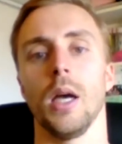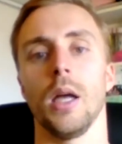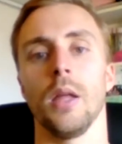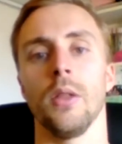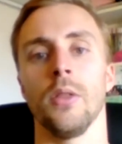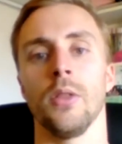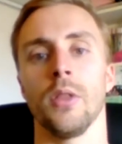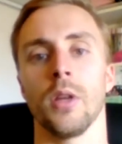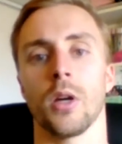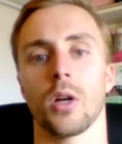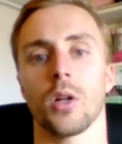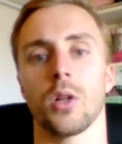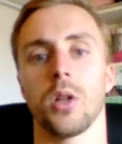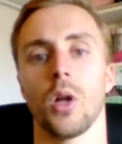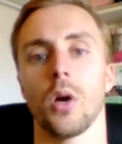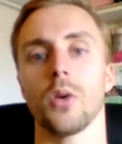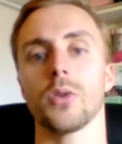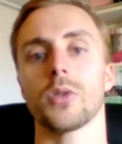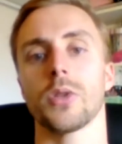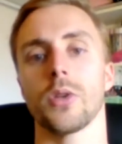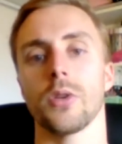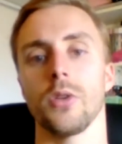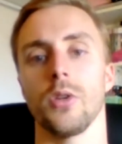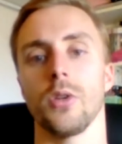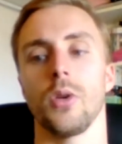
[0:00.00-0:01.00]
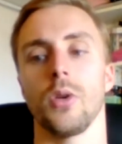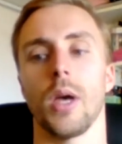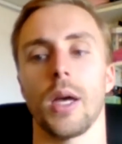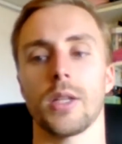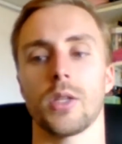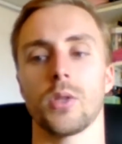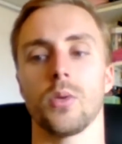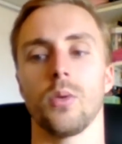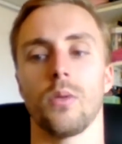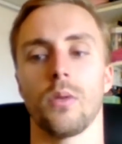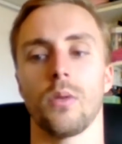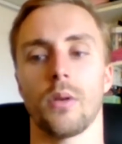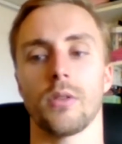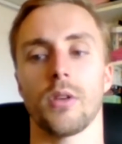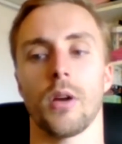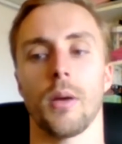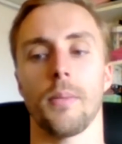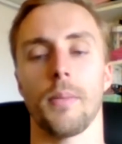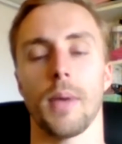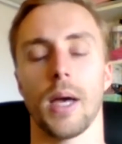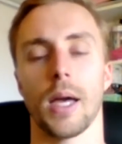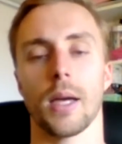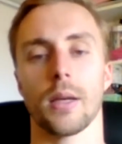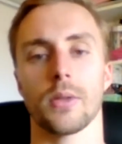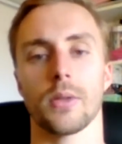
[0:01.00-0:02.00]
The closer you get to a 1 rep
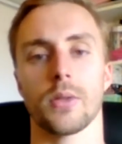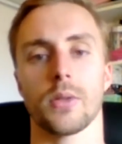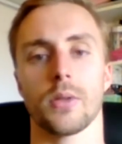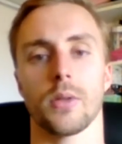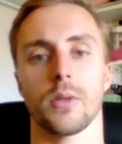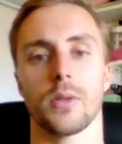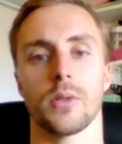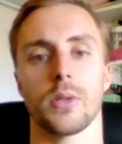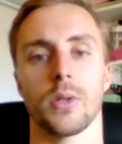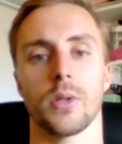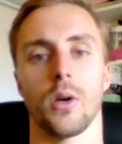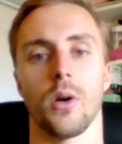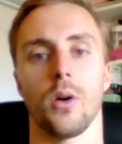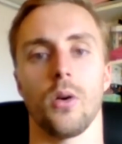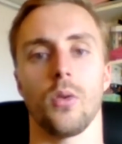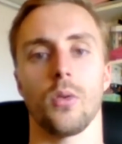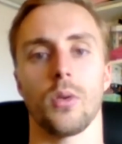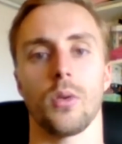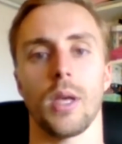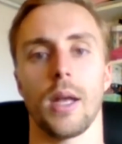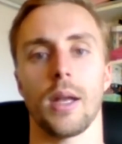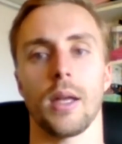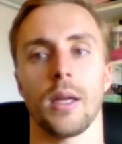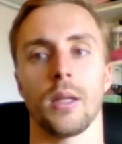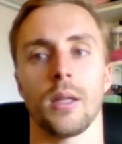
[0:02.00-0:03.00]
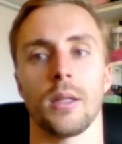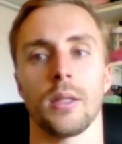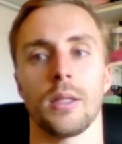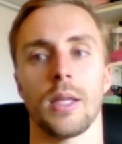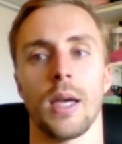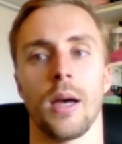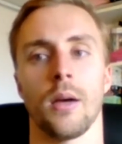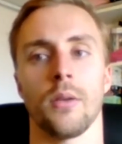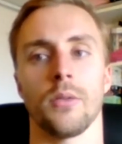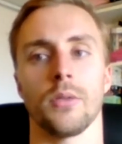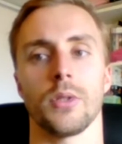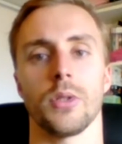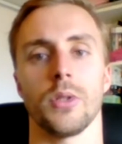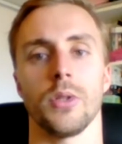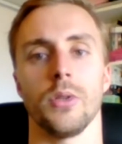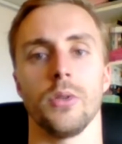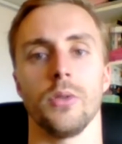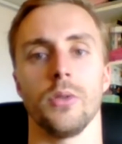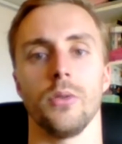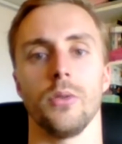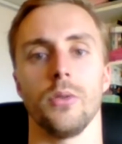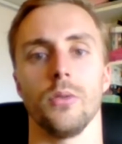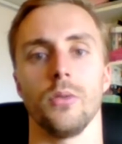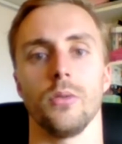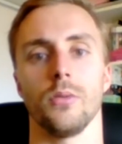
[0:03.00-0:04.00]
max, so getting down
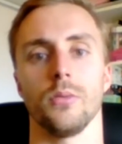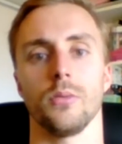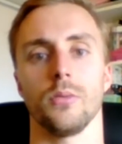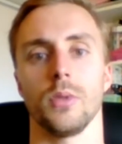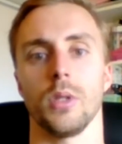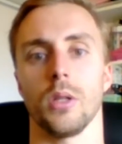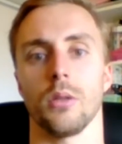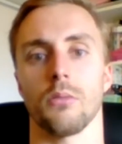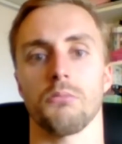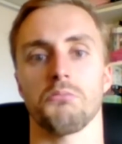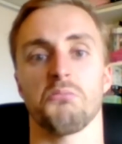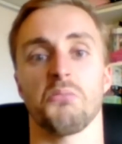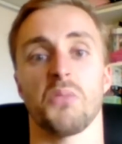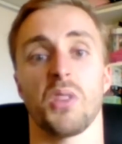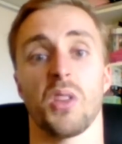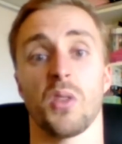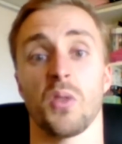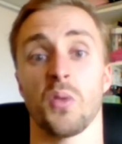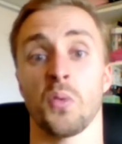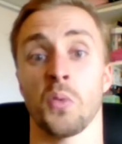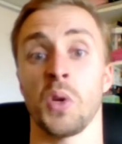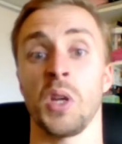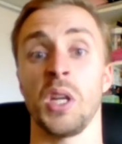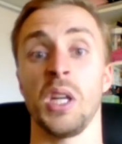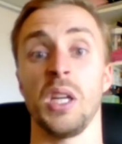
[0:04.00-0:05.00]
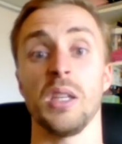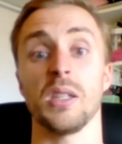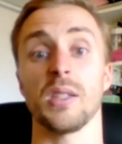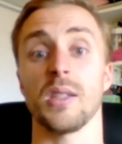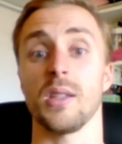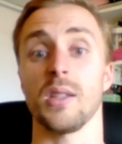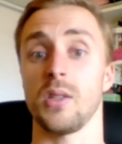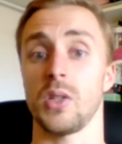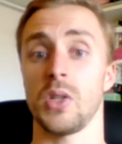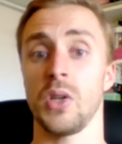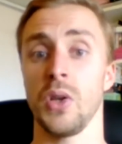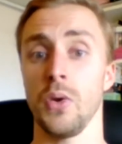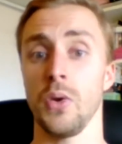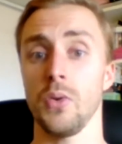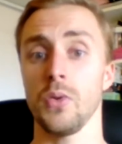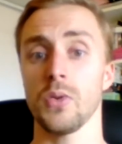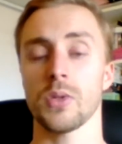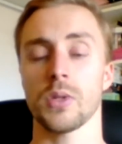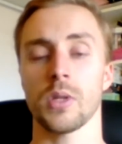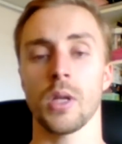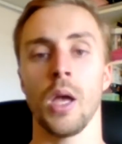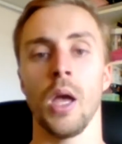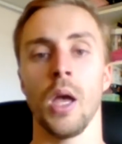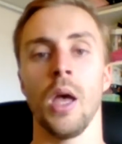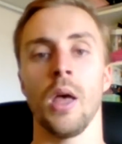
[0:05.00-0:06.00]
to 3s and
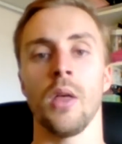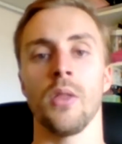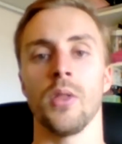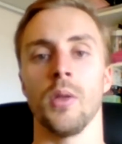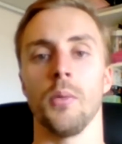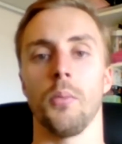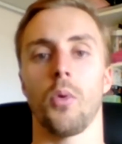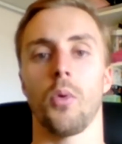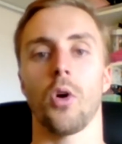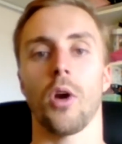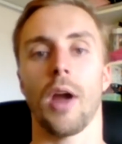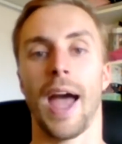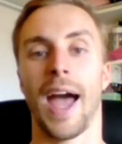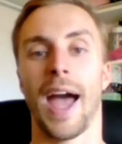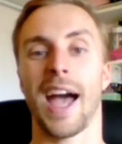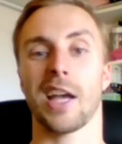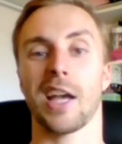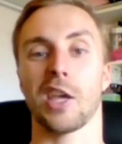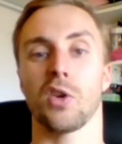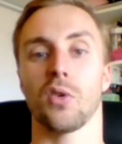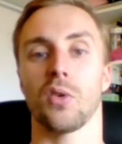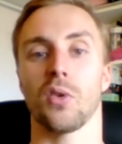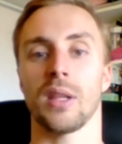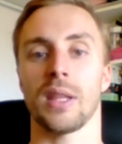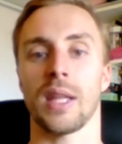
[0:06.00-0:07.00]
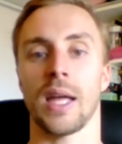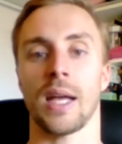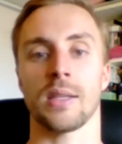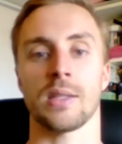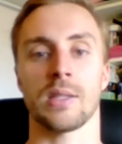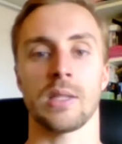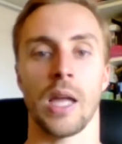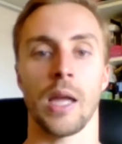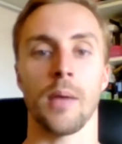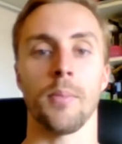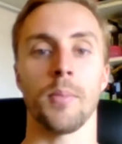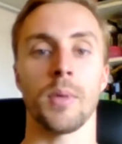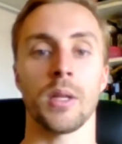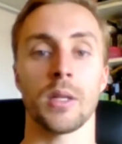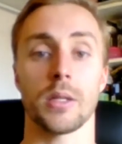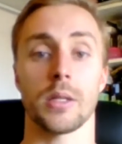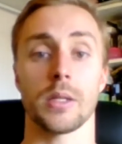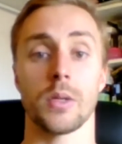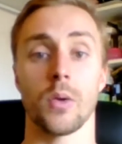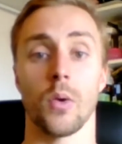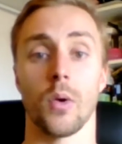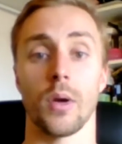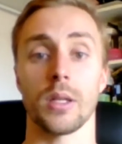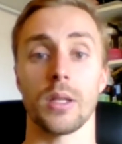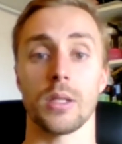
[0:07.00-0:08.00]
2s, the more accurate that statement is
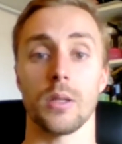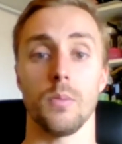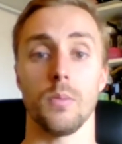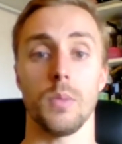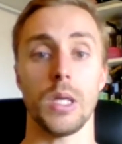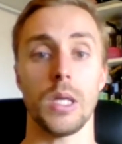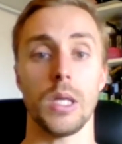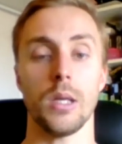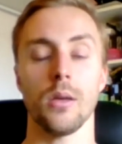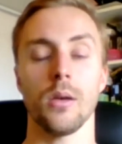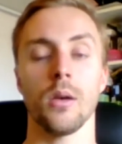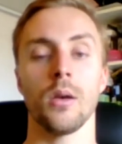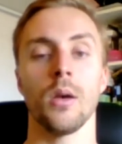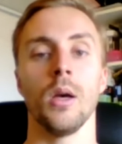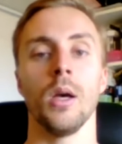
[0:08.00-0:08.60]
going to be.